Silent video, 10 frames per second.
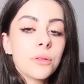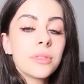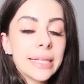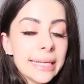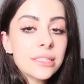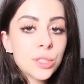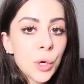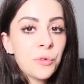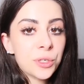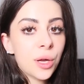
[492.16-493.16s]
So these
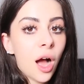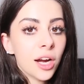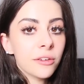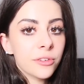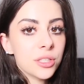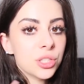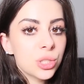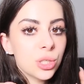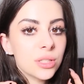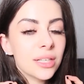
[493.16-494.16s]
two photographers
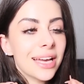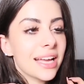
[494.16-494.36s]
took the